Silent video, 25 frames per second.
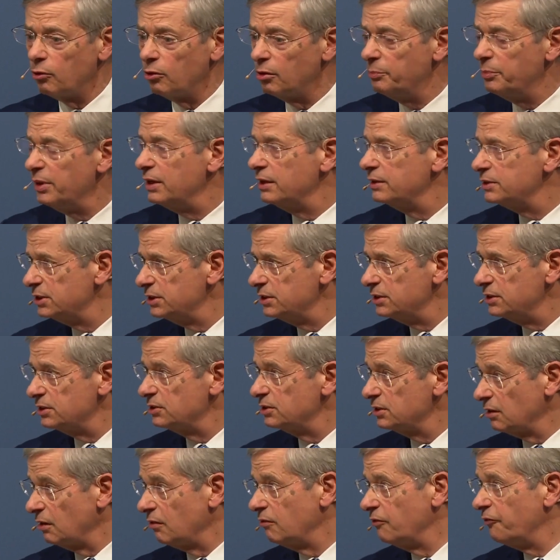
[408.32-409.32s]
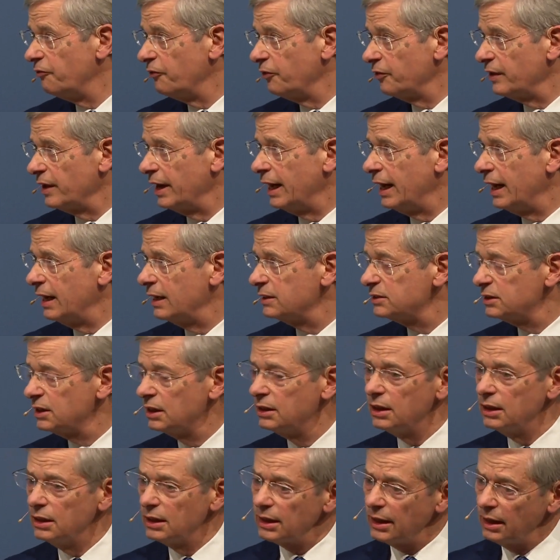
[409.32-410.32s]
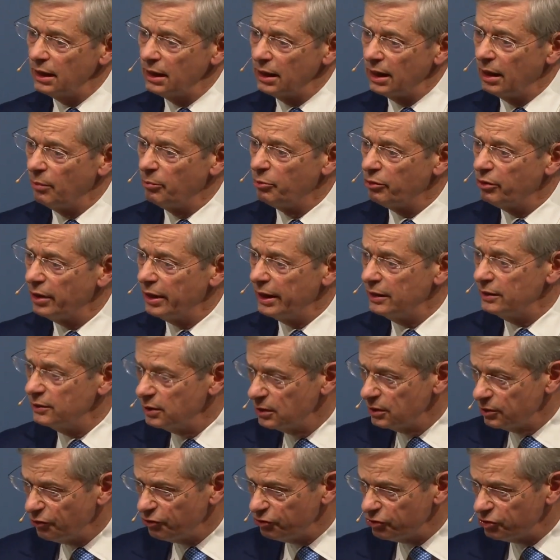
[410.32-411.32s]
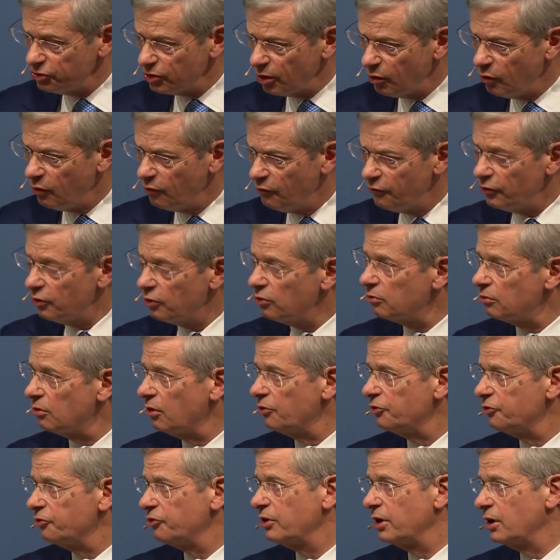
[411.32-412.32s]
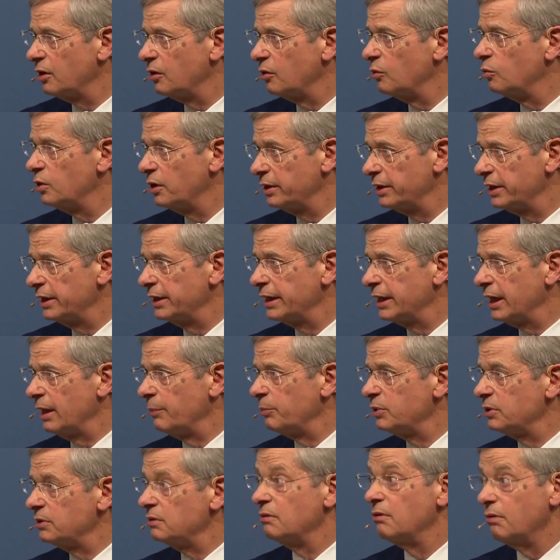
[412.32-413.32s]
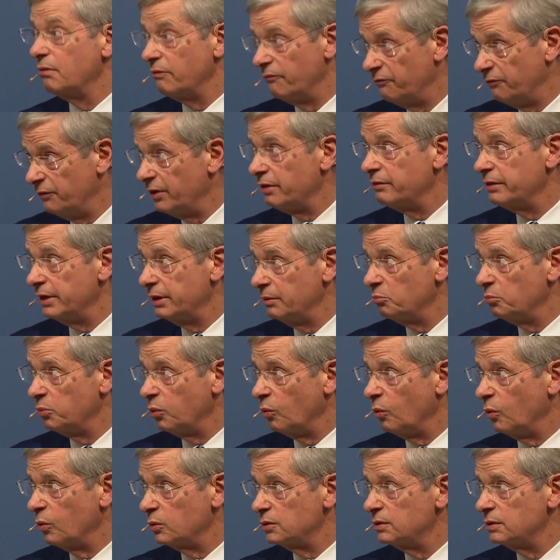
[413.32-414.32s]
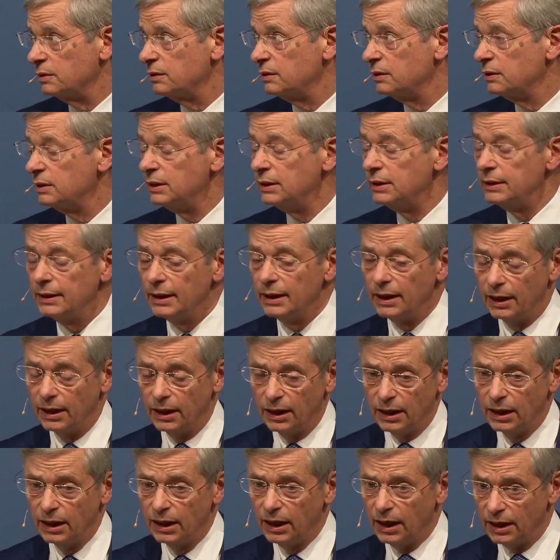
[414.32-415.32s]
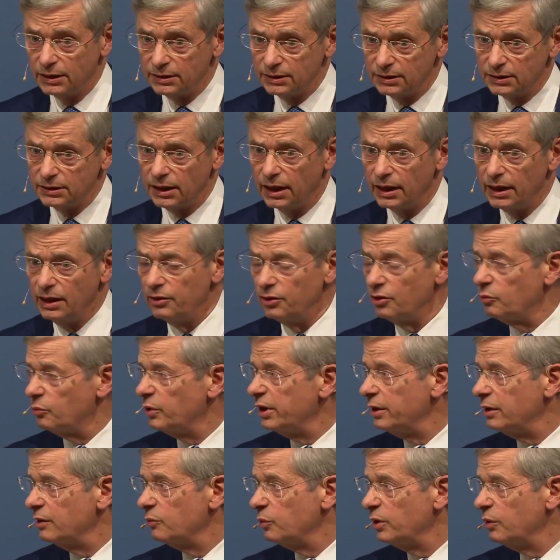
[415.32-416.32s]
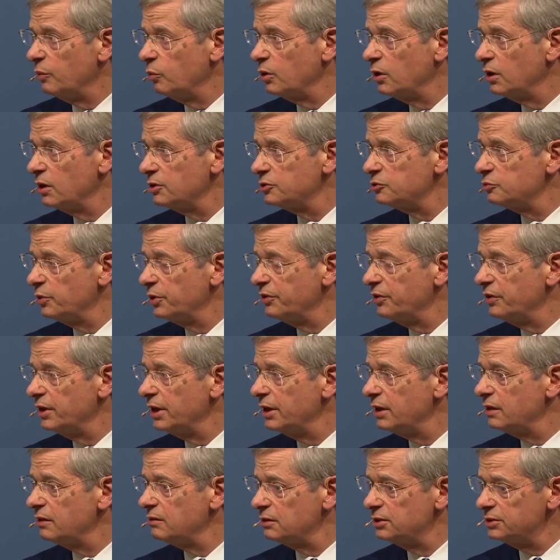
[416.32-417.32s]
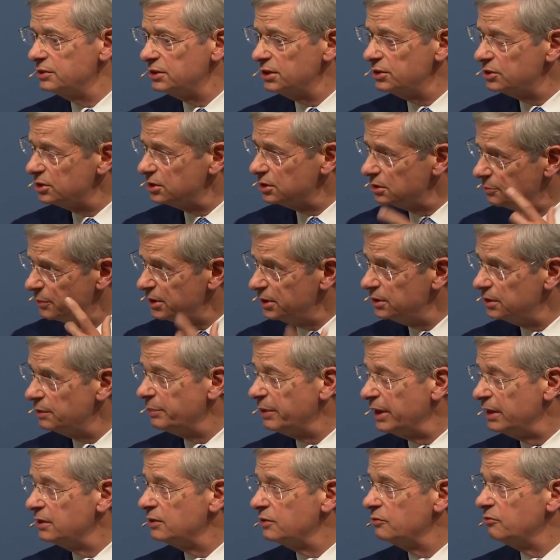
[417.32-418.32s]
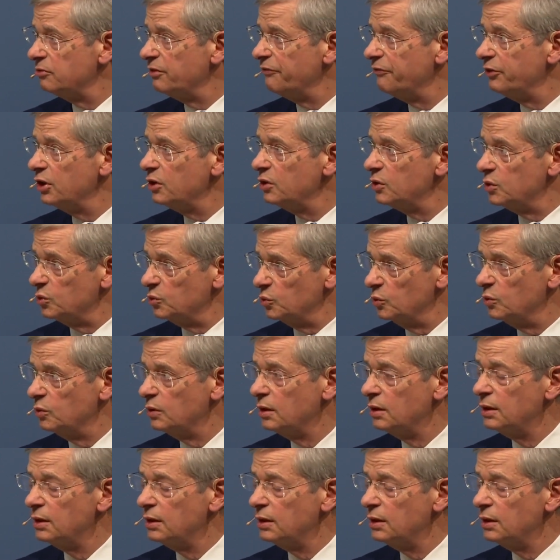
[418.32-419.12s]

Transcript: ability to solve for that, collaborate, solve across their whole working capital, very important. I'd say that we worked with Neil and did some independent review